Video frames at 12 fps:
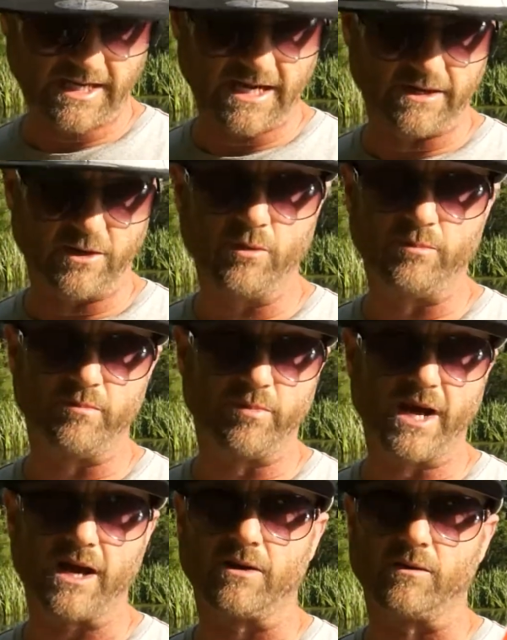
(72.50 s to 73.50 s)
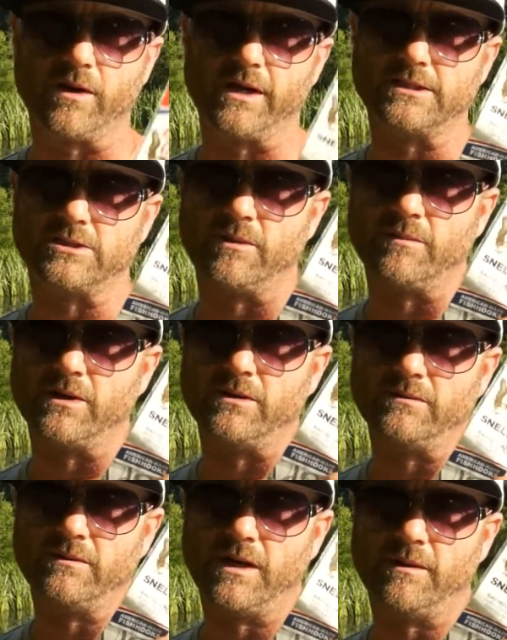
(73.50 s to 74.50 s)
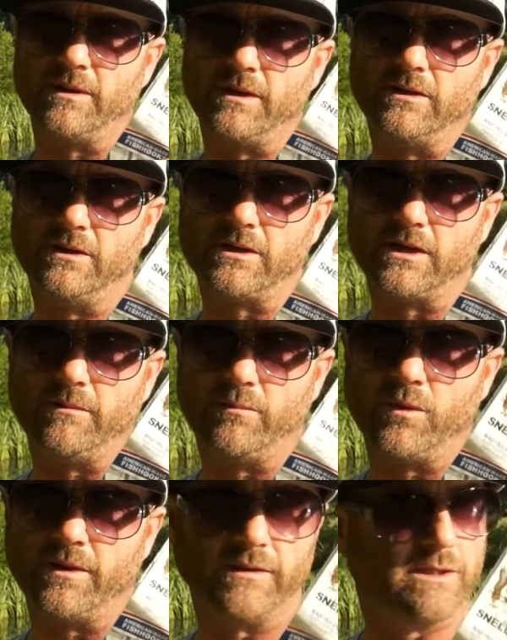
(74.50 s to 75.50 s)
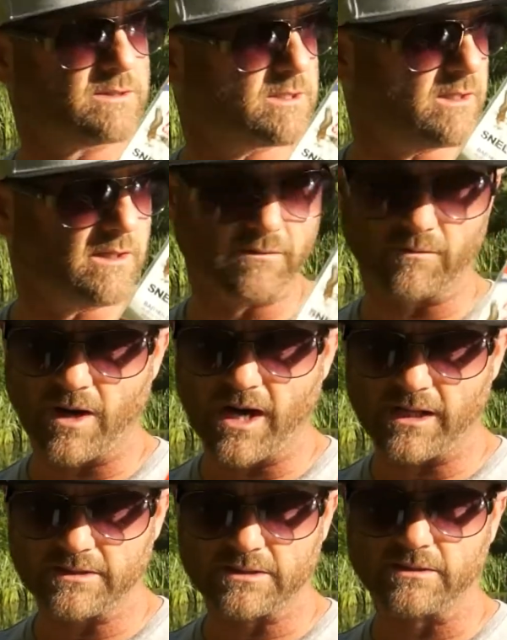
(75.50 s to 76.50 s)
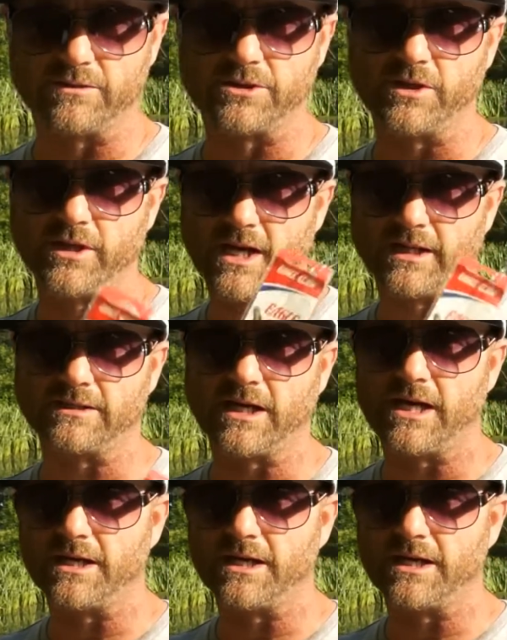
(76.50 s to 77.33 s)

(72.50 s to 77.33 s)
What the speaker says: got an open pack already, so I'm gonna hook up one of these rods and show you how to tie a